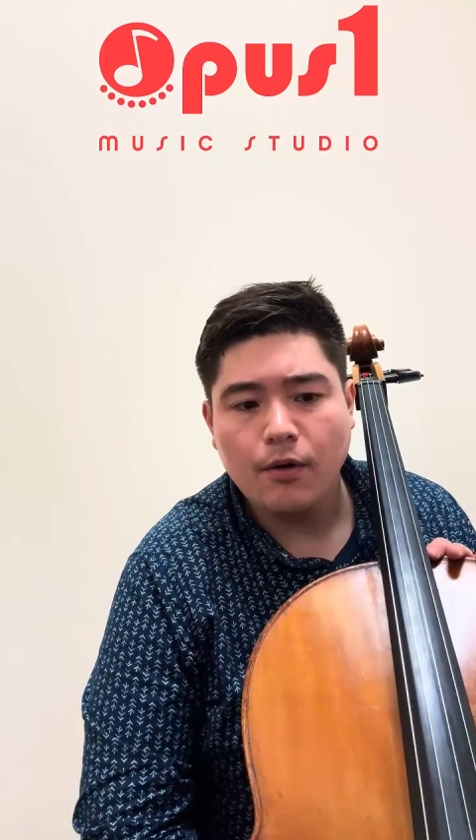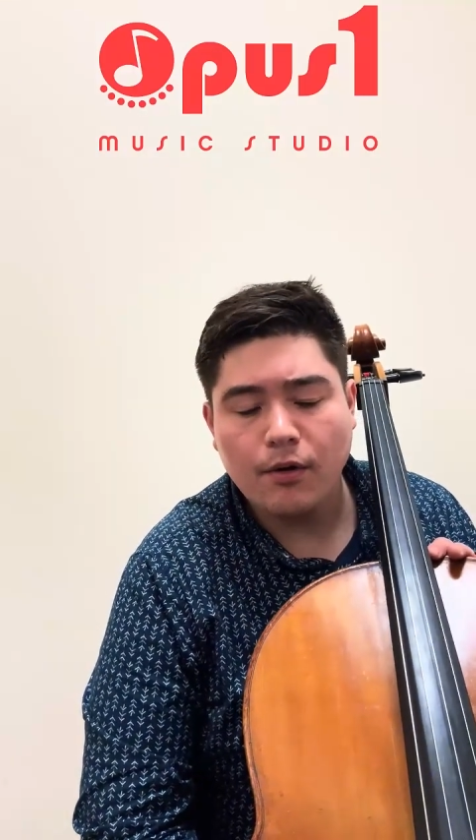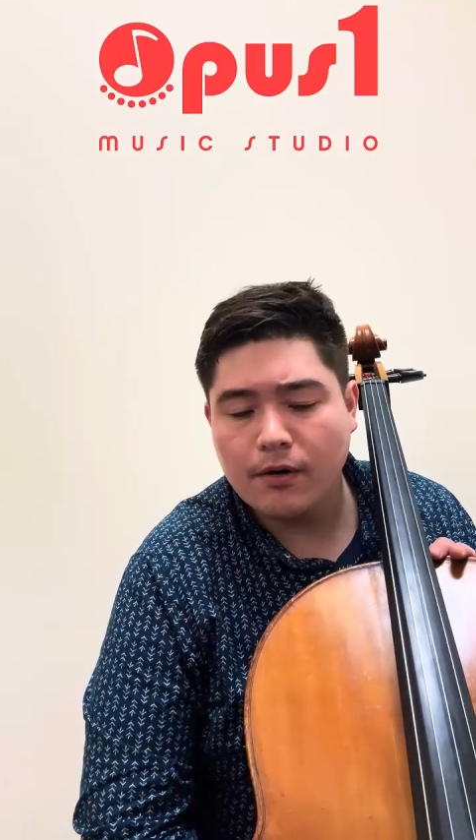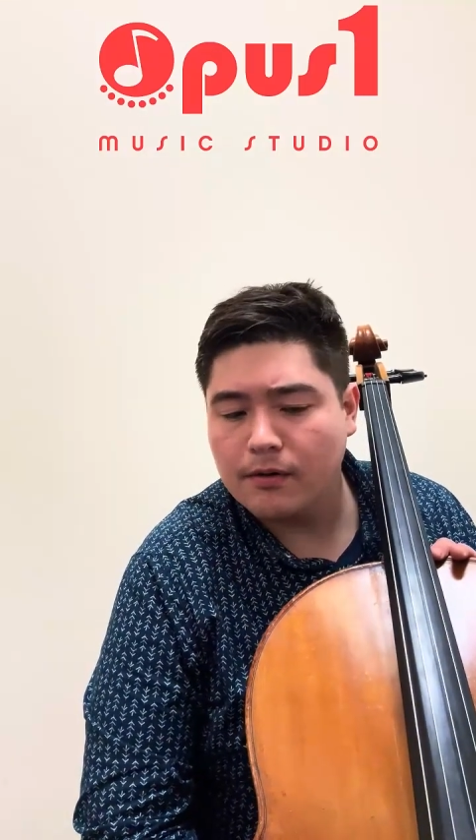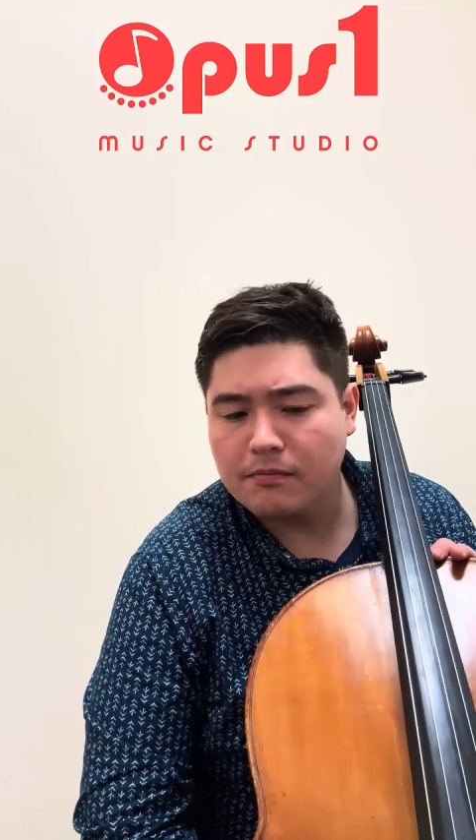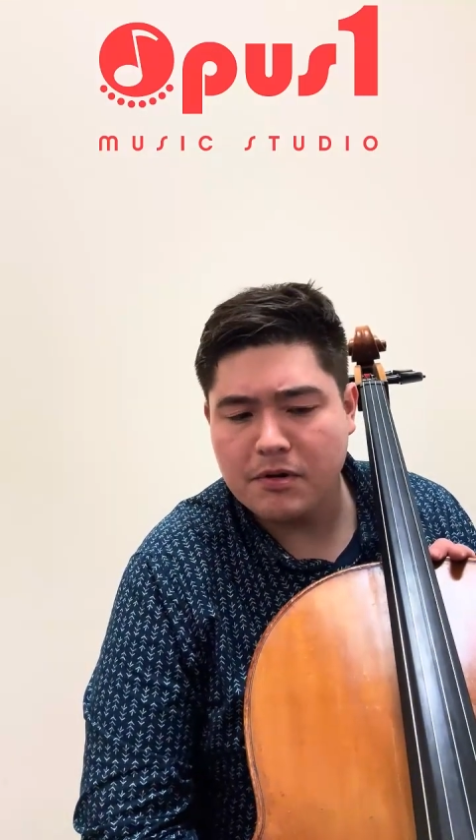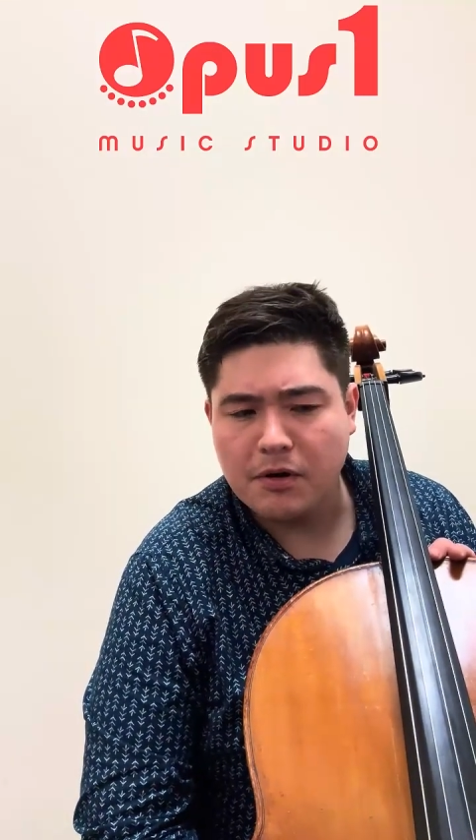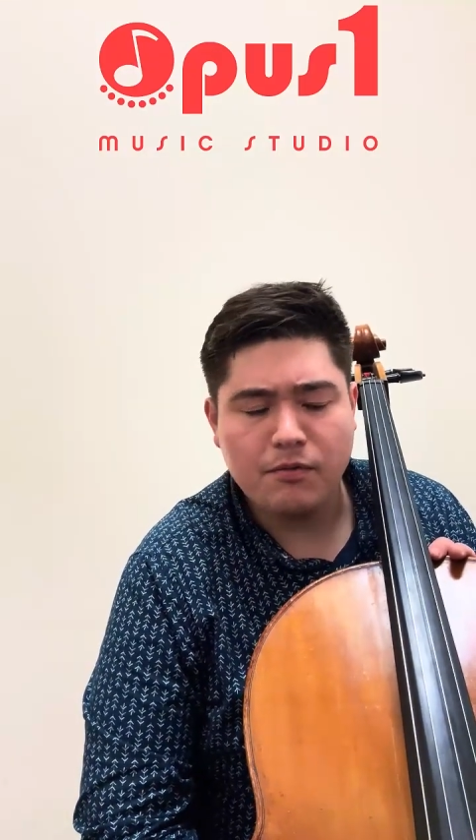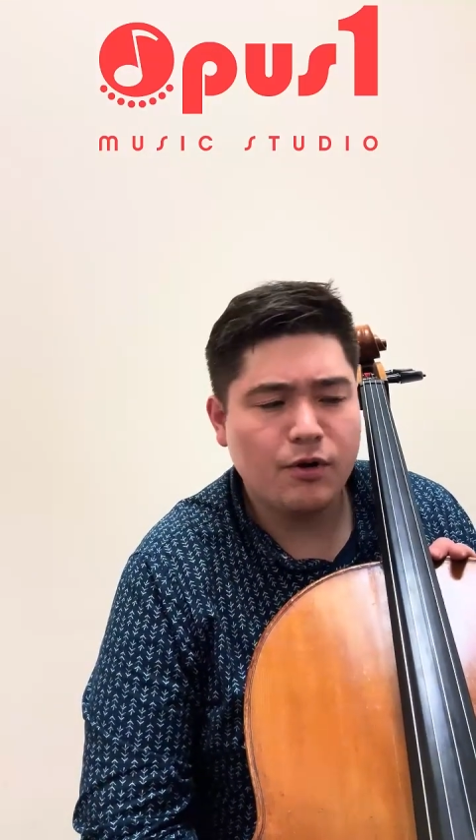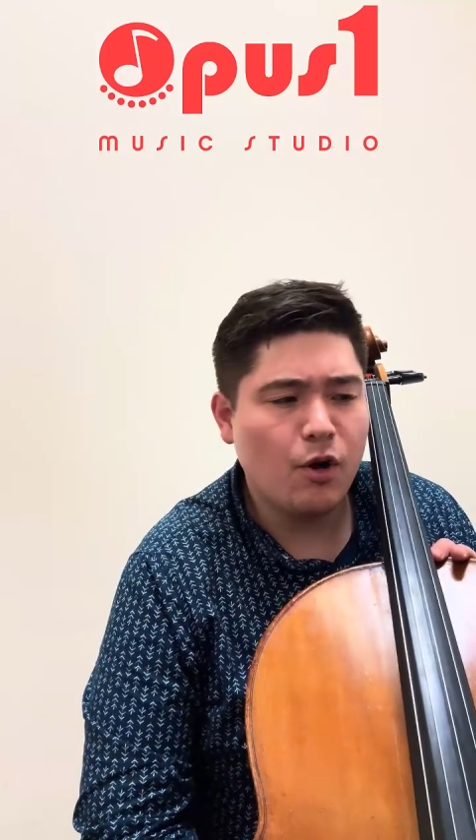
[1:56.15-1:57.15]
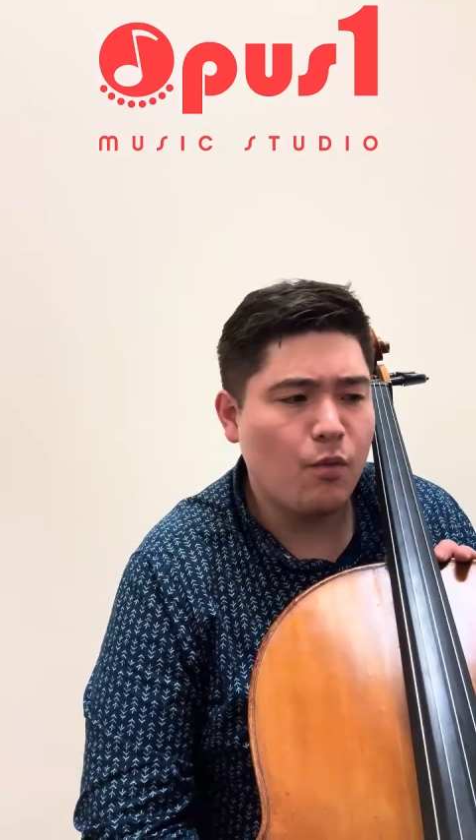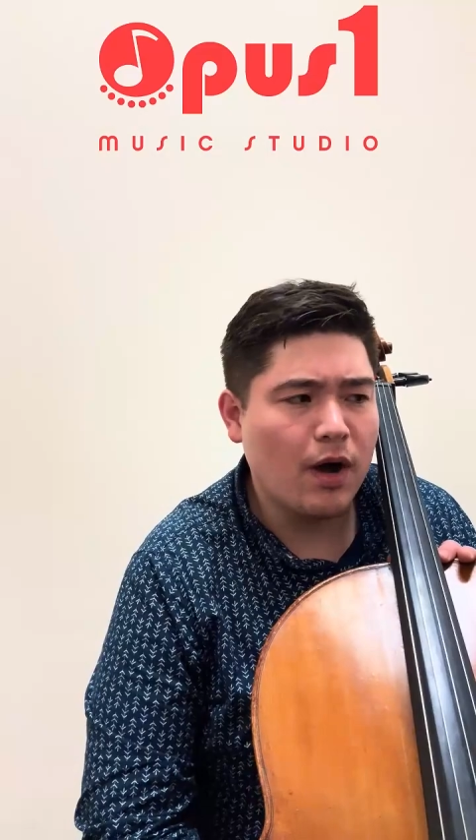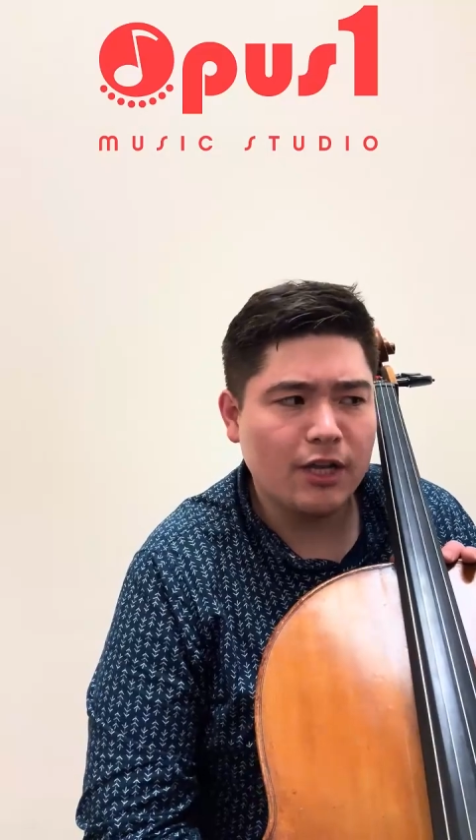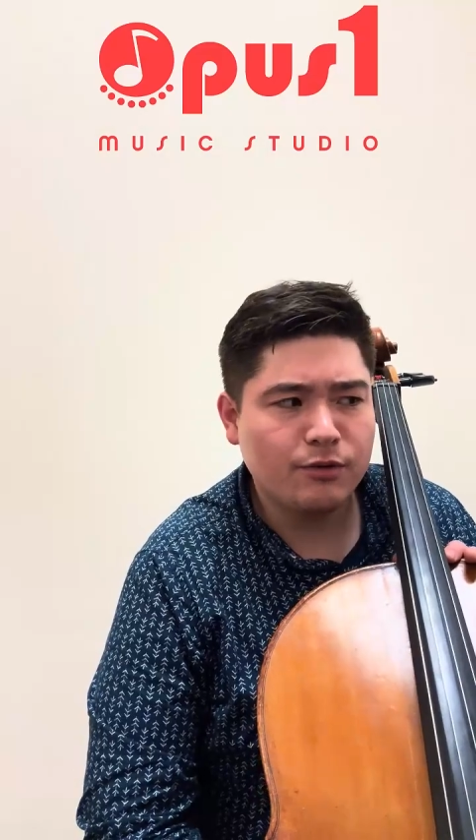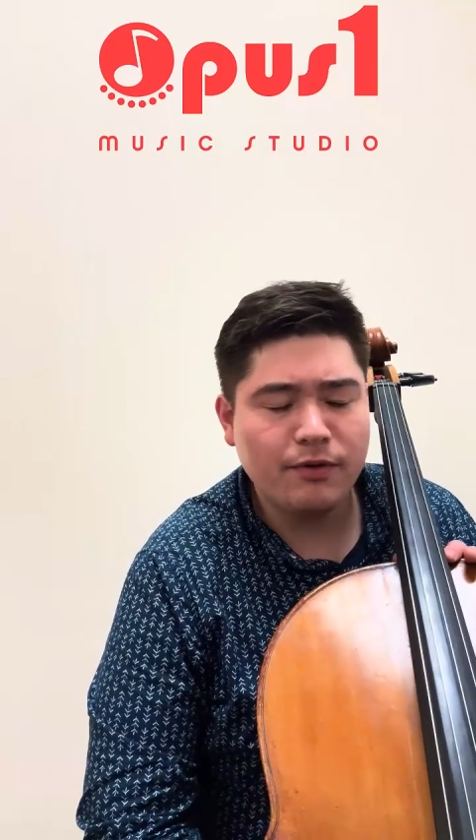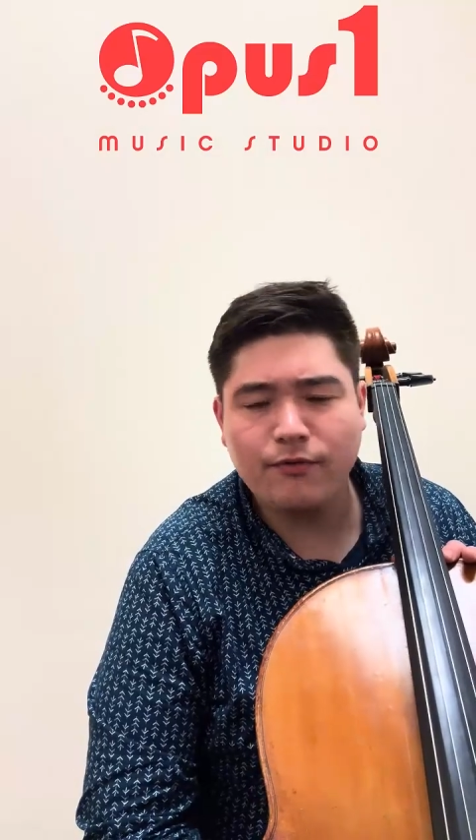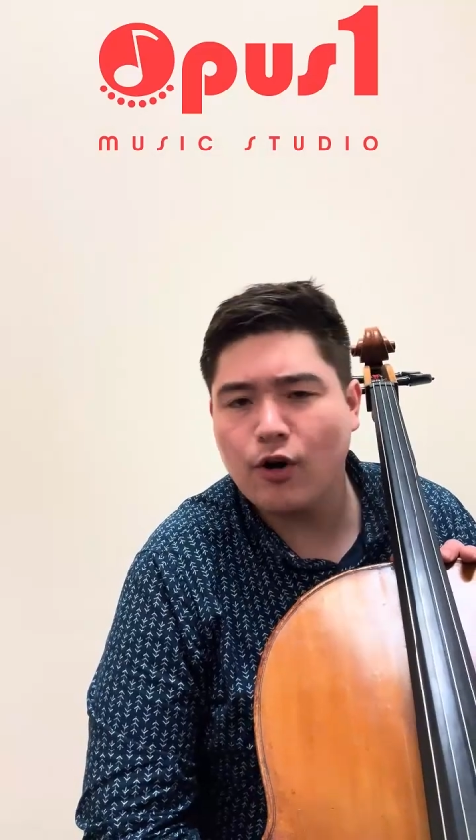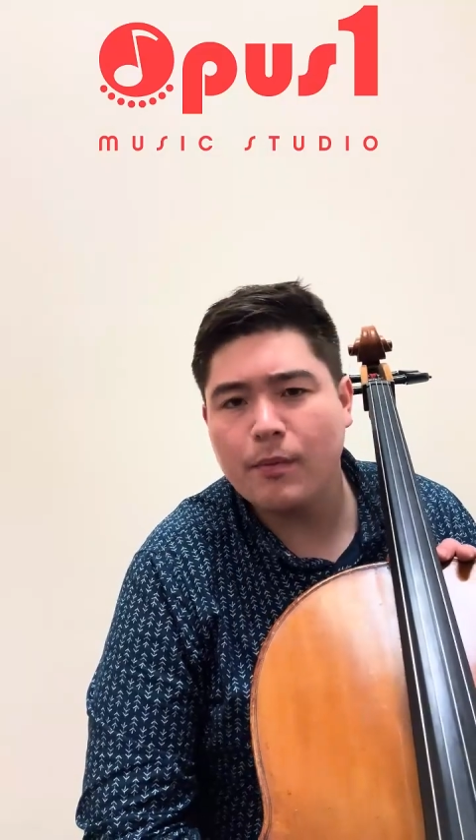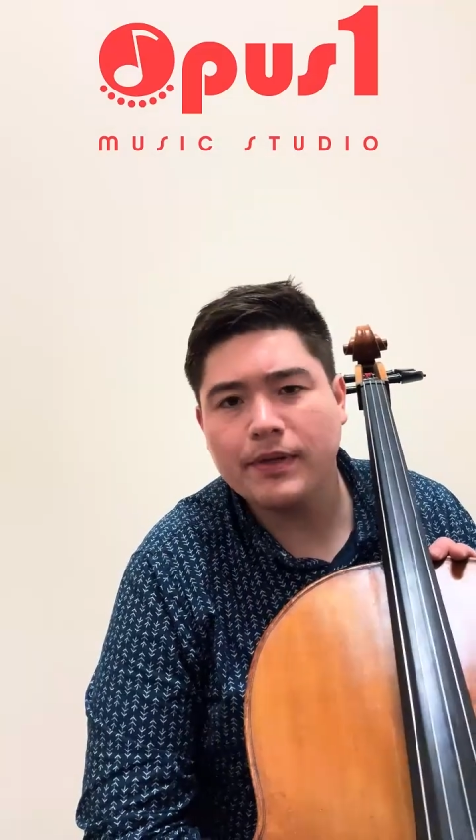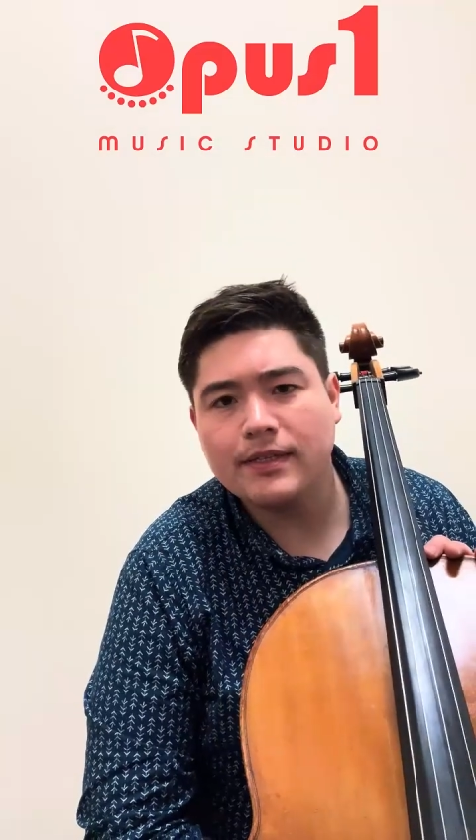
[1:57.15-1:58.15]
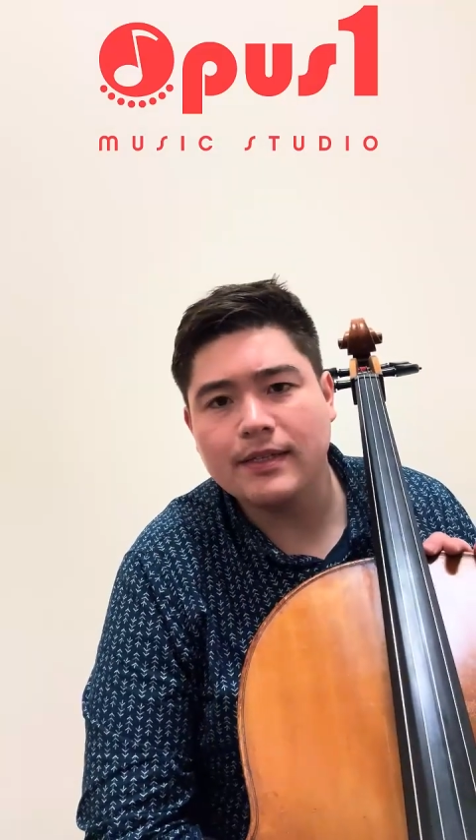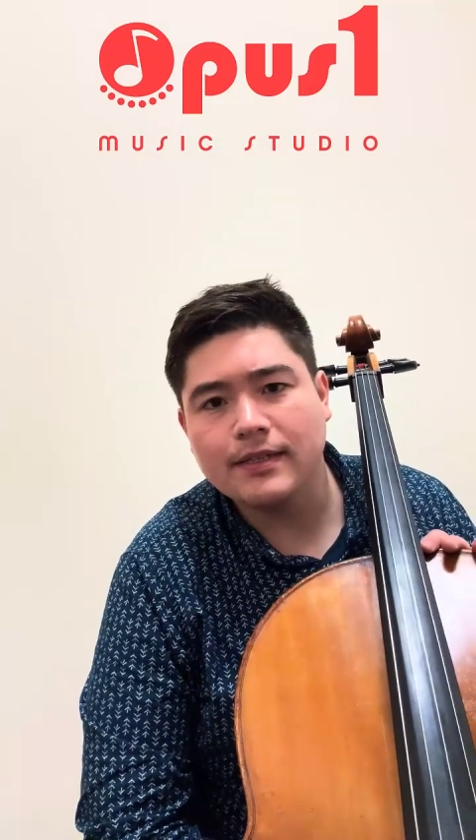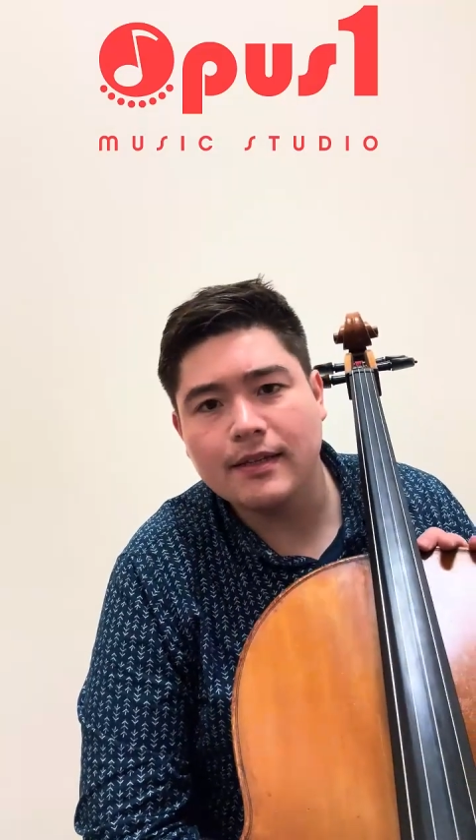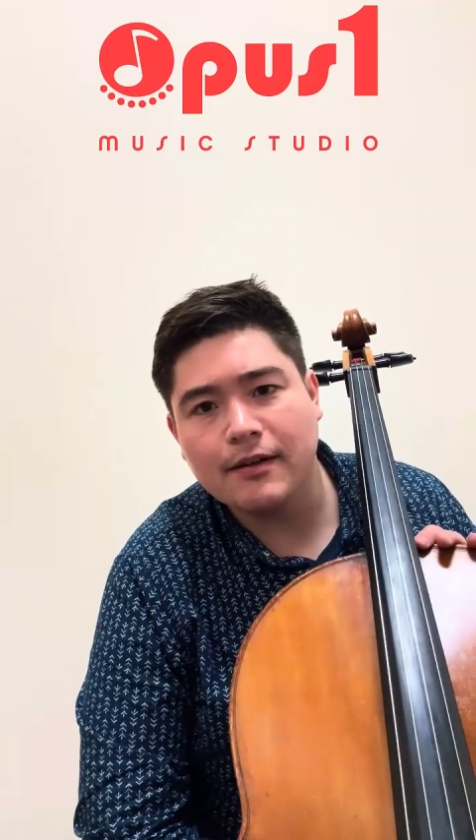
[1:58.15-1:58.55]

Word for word: or you know go watch performances